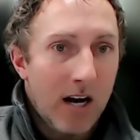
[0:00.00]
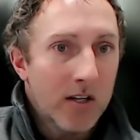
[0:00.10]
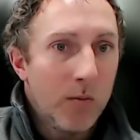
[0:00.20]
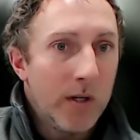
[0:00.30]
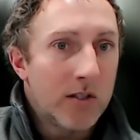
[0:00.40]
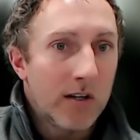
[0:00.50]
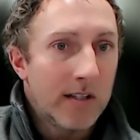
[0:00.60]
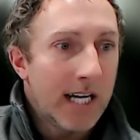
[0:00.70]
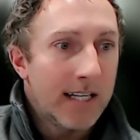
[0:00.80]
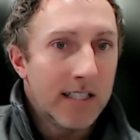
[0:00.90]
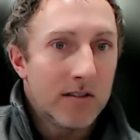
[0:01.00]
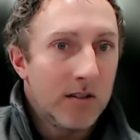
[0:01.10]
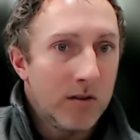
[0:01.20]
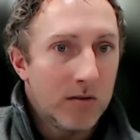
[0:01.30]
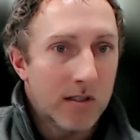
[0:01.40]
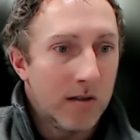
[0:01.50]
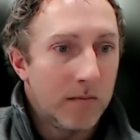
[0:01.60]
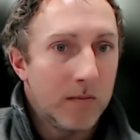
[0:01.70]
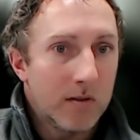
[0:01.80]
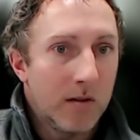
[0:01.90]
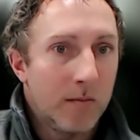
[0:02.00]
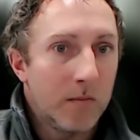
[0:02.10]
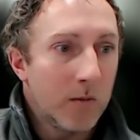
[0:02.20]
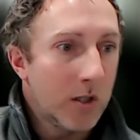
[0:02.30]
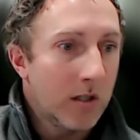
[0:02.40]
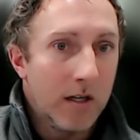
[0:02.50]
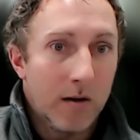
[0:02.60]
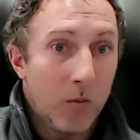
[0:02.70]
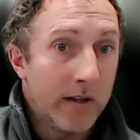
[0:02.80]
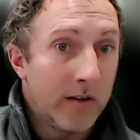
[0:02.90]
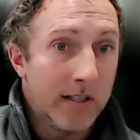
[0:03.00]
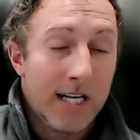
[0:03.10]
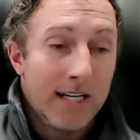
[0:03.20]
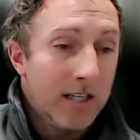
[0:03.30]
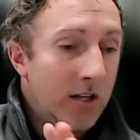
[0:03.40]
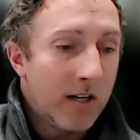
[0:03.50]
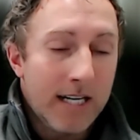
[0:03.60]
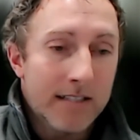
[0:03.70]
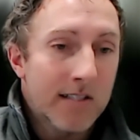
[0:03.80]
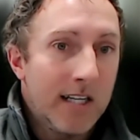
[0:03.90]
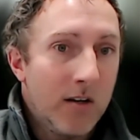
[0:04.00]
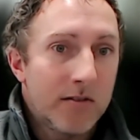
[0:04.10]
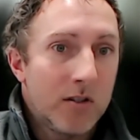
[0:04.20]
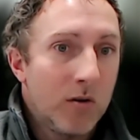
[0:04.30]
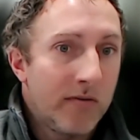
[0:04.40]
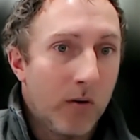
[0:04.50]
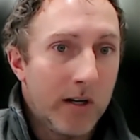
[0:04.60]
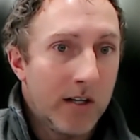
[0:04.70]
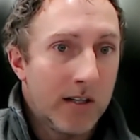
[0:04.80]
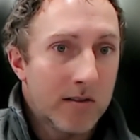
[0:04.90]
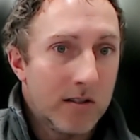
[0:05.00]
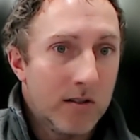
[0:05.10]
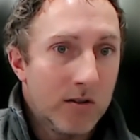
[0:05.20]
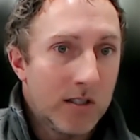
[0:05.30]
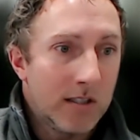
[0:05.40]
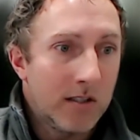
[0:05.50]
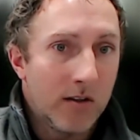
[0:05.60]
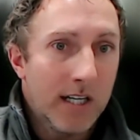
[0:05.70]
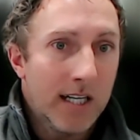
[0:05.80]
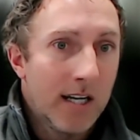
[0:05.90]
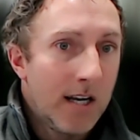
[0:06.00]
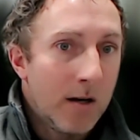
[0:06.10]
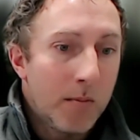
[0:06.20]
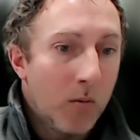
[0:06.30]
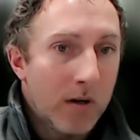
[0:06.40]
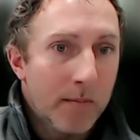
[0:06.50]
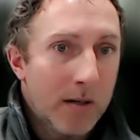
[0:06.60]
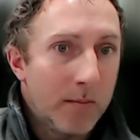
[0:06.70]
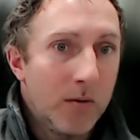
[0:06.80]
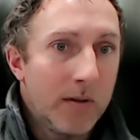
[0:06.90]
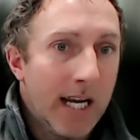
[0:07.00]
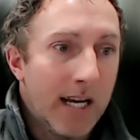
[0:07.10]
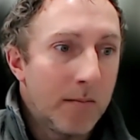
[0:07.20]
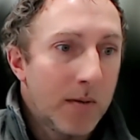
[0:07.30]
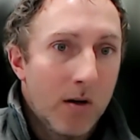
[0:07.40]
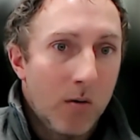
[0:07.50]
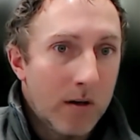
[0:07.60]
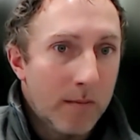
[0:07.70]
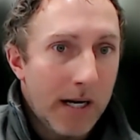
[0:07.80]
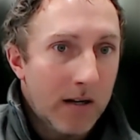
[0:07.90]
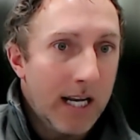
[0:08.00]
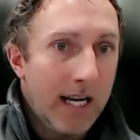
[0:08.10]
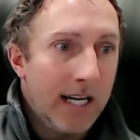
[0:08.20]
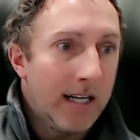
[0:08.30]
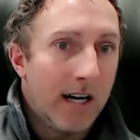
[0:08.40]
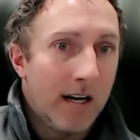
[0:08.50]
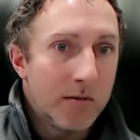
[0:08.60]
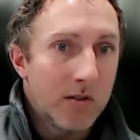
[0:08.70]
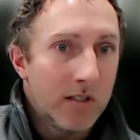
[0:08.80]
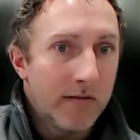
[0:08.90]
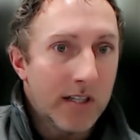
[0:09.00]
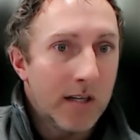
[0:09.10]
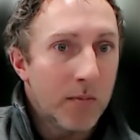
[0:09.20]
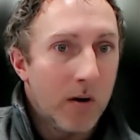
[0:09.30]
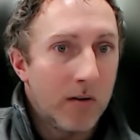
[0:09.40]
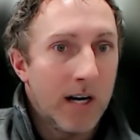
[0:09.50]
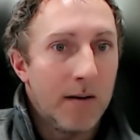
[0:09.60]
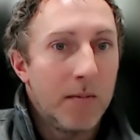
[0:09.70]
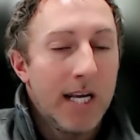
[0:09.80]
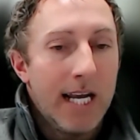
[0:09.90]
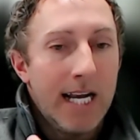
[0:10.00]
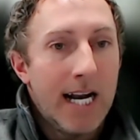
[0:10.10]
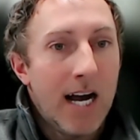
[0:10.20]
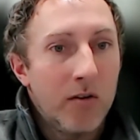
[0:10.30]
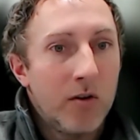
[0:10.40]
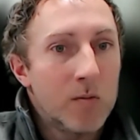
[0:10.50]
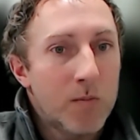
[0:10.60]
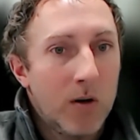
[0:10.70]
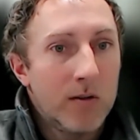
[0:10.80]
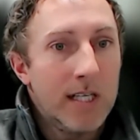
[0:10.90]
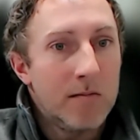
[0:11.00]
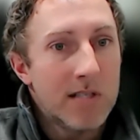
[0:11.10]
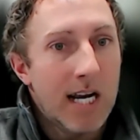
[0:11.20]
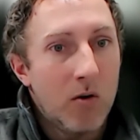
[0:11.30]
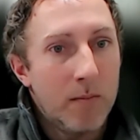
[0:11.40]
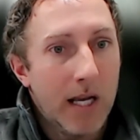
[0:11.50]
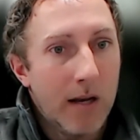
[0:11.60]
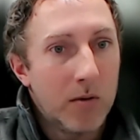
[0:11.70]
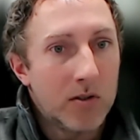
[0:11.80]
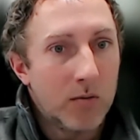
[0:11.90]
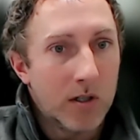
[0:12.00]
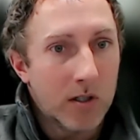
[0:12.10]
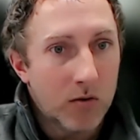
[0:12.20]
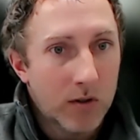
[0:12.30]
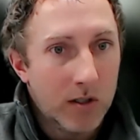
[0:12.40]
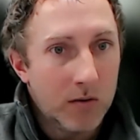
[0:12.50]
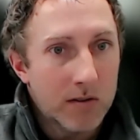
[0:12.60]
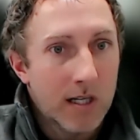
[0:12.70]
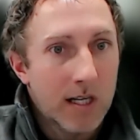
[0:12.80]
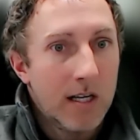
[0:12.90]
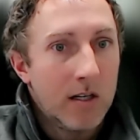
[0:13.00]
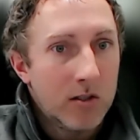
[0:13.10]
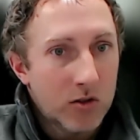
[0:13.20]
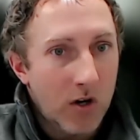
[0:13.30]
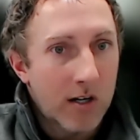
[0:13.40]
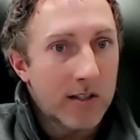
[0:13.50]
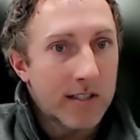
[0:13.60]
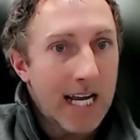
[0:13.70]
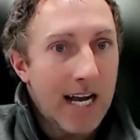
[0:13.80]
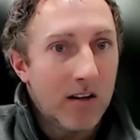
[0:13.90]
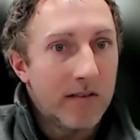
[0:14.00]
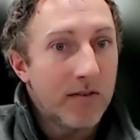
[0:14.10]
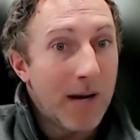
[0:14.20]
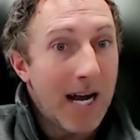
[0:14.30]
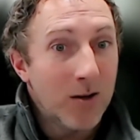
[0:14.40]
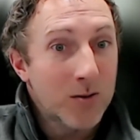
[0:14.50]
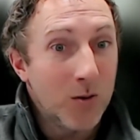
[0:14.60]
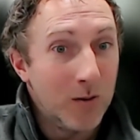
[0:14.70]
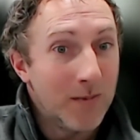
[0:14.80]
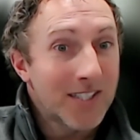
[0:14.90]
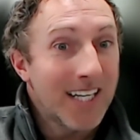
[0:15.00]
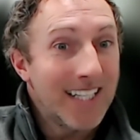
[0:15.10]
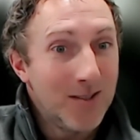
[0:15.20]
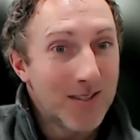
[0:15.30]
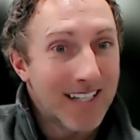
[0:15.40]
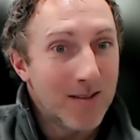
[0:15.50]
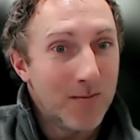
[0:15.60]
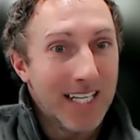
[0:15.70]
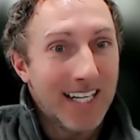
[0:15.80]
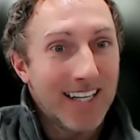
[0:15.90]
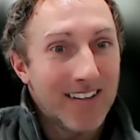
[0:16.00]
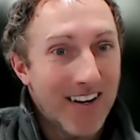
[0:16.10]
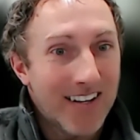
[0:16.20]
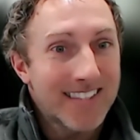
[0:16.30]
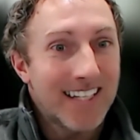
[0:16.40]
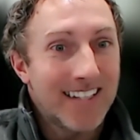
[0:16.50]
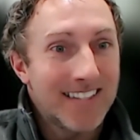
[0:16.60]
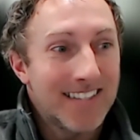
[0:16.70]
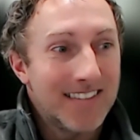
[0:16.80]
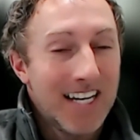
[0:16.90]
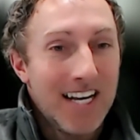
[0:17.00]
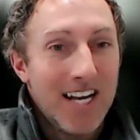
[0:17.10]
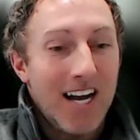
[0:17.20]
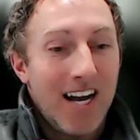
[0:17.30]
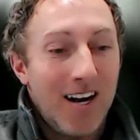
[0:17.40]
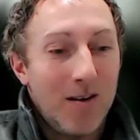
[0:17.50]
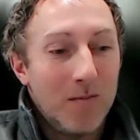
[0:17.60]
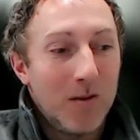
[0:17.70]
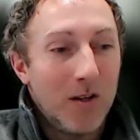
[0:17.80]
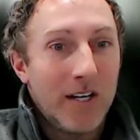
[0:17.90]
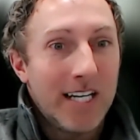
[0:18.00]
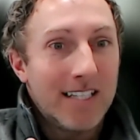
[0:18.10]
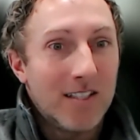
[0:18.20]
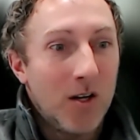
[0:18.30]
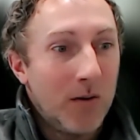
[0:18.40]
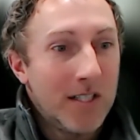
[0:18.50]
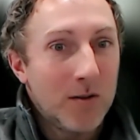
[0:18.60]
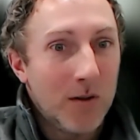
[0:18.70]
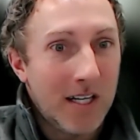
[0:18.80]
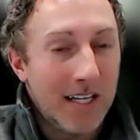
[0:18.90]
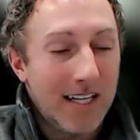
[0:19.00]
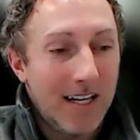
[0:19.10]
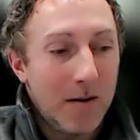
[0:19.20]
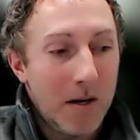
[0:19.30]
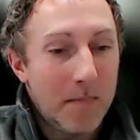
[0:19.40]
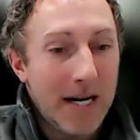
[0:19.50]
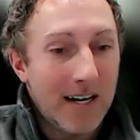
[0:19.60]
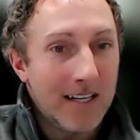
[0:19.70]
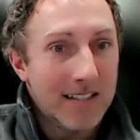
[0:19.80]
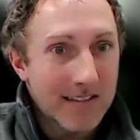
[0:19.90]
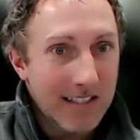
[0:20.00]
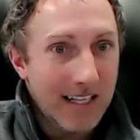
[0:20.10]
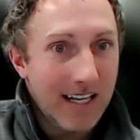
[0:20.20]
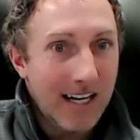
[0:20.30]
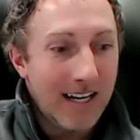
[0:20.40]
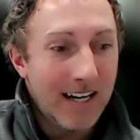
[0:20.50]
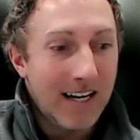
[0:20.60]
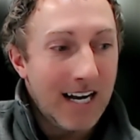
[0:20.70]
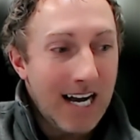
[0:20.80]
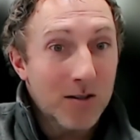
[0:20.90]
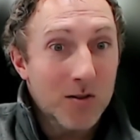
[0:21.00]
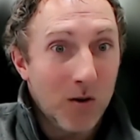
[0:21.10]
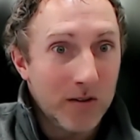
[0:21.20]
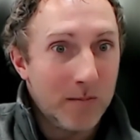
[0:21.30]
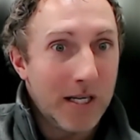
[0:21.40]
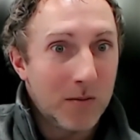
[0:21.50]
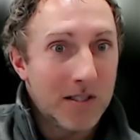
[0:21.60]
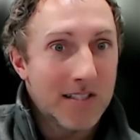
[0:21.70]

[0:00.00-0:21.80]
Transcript: How can we turn that into some whether it, not saying you have to do a 4-year institution degree, but what about a boot camp? What about a certificate program, and how those pro teams now will be able to recruit stronger talent from a household, much like you said at the beginning of the onset of this, is learning to go into a parent's household and be able to